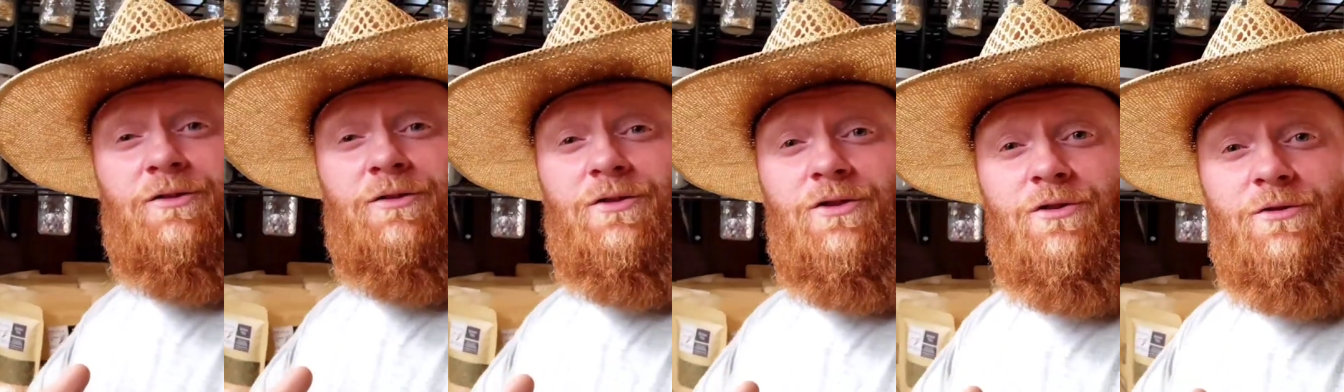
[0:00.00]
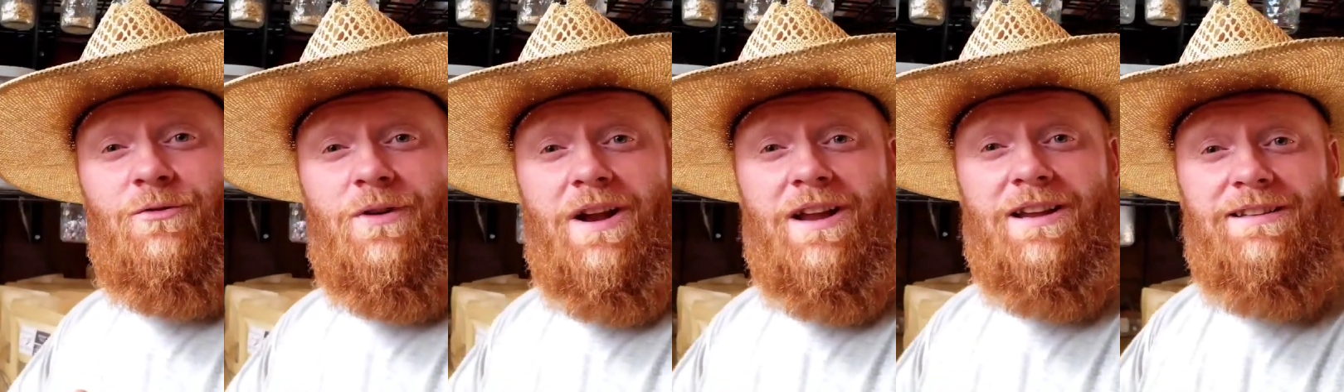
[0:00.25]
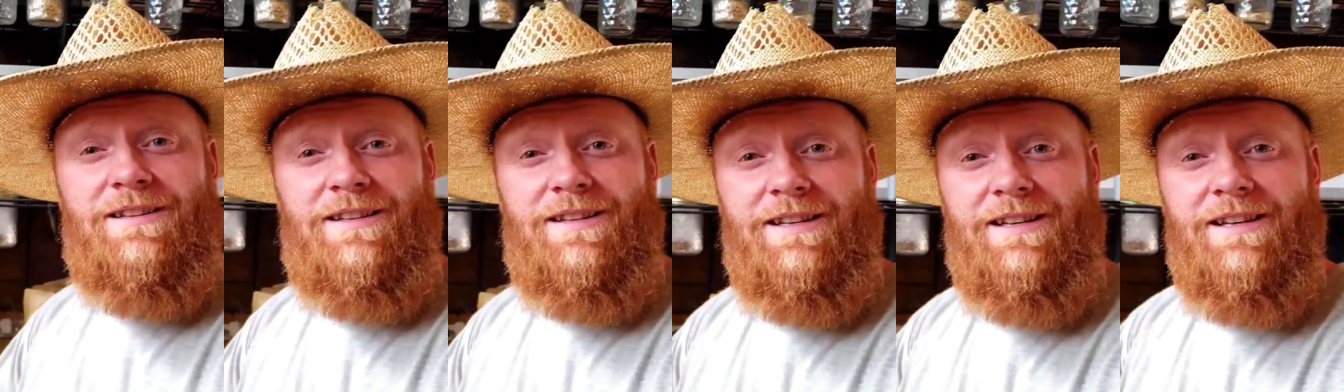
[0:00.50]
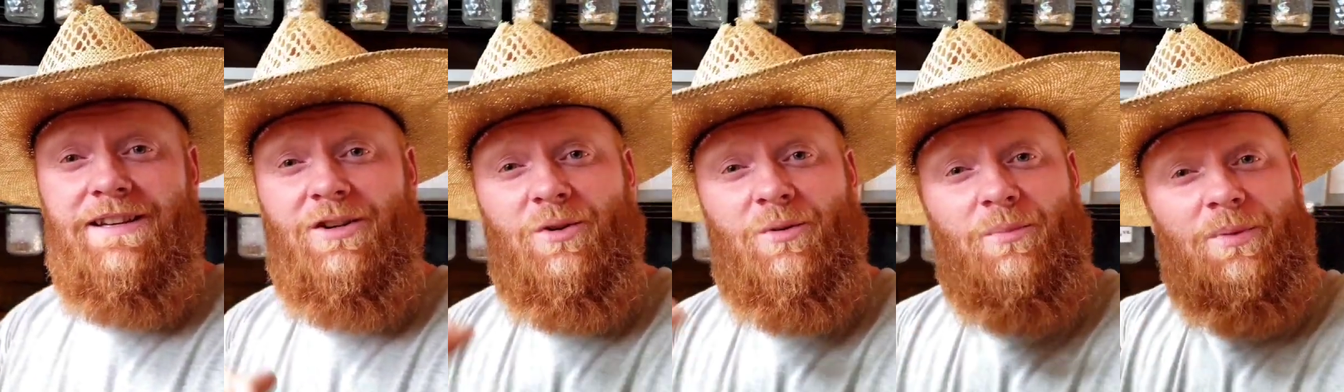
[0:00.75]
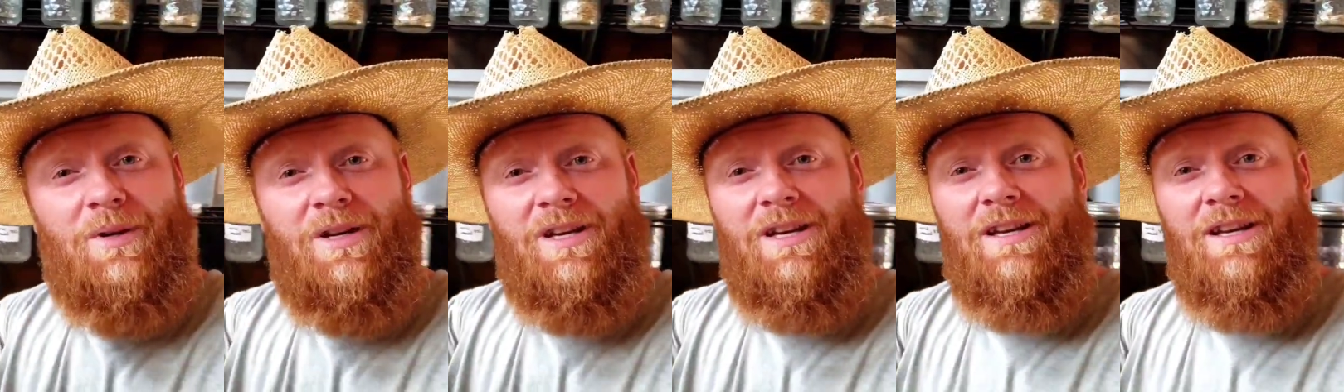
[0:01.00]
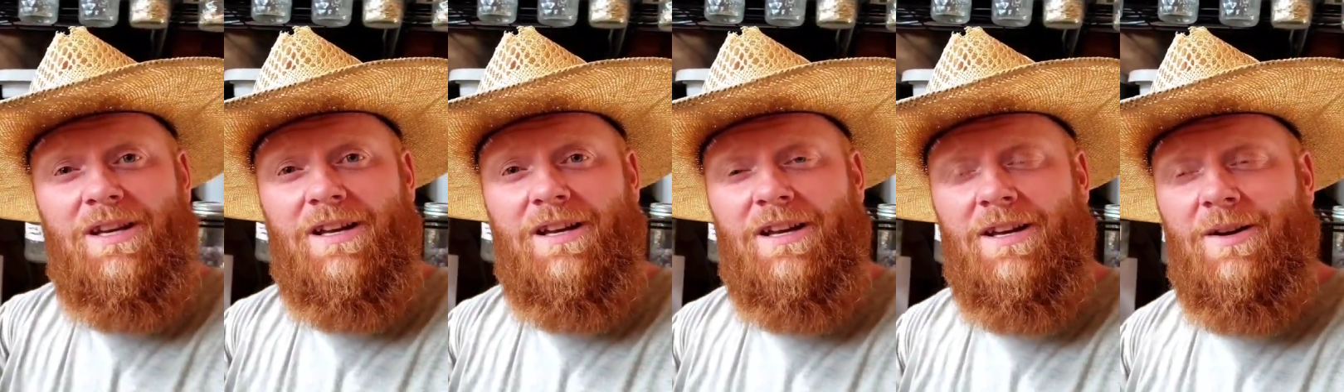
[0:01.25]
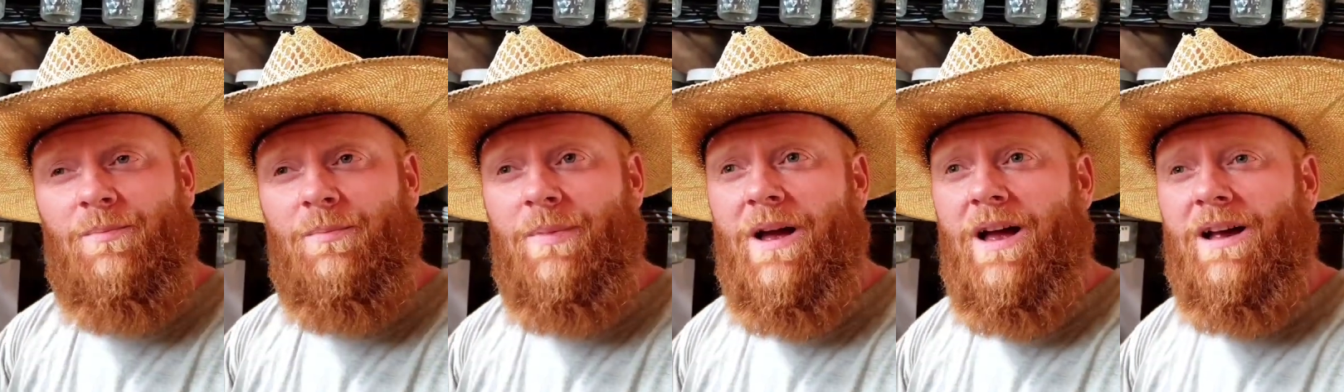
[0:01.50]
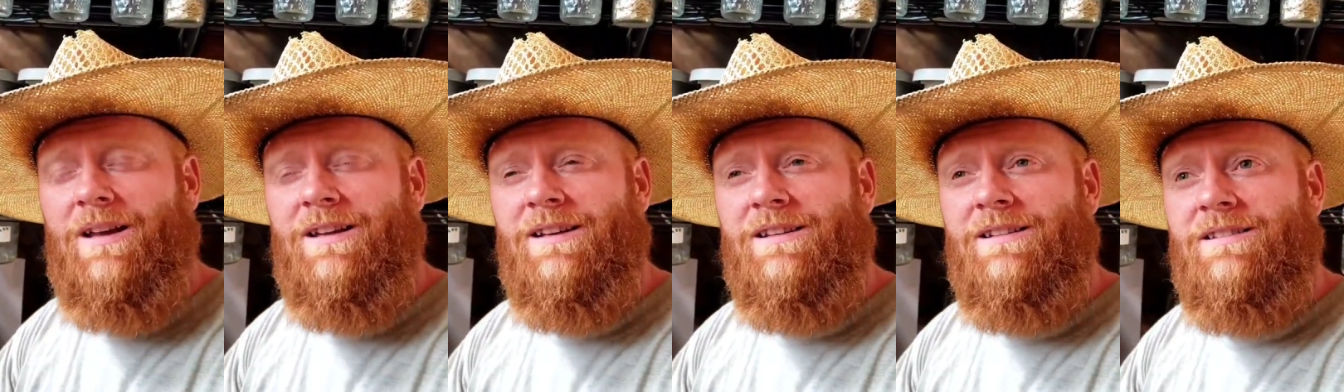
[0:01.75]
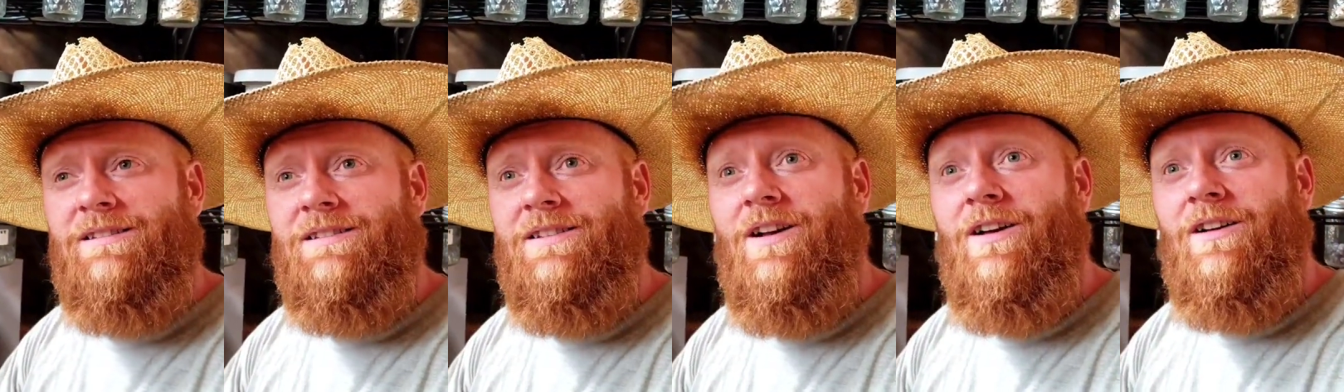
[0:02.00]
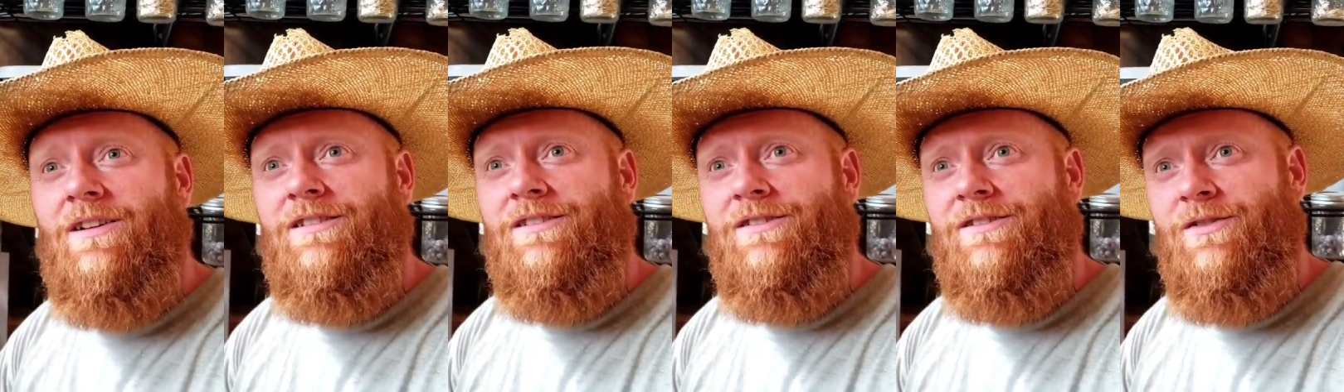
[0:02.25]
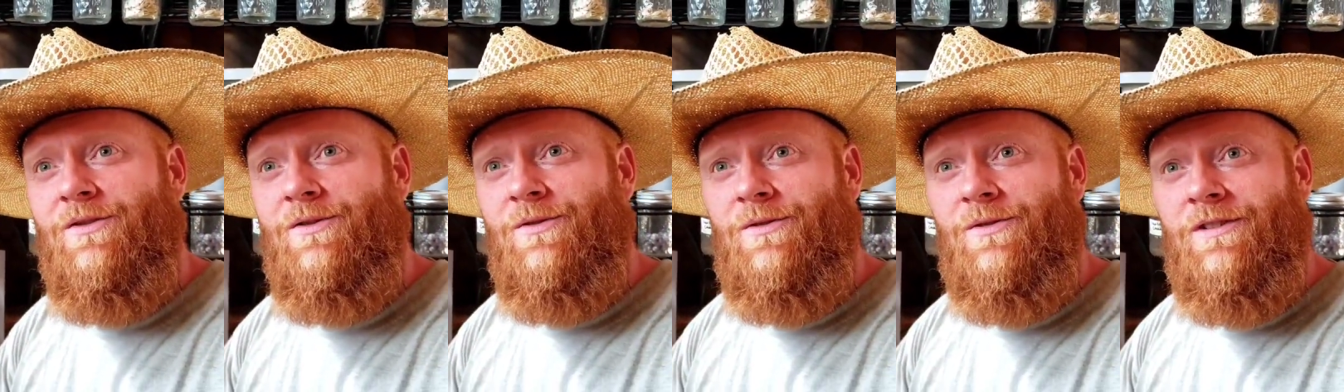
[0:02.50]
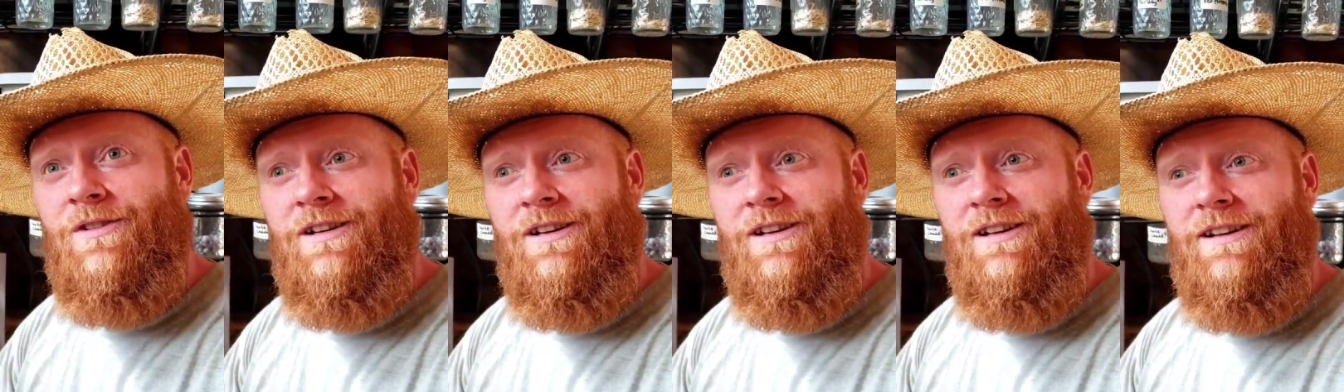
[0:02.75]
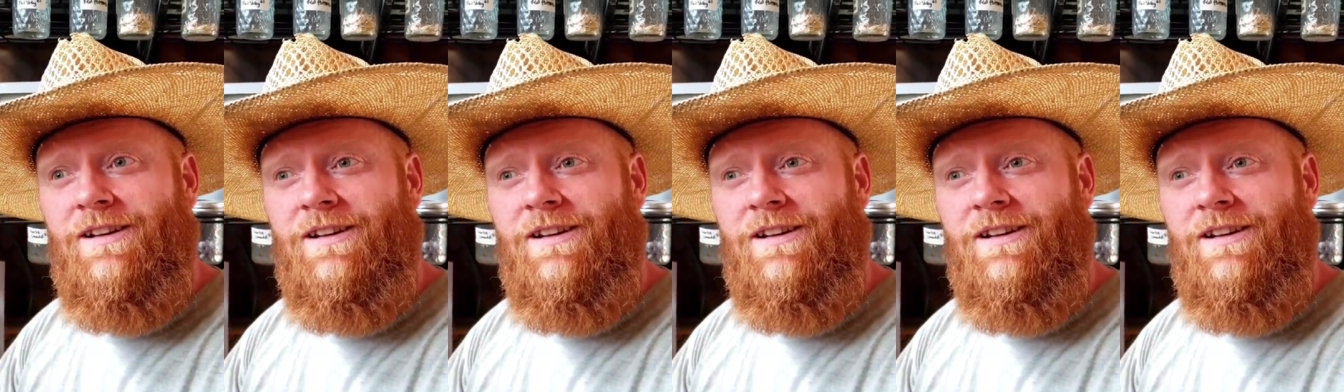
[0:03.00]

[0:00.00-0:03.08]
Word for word: do red tea. It'll be uh, back in stock soon.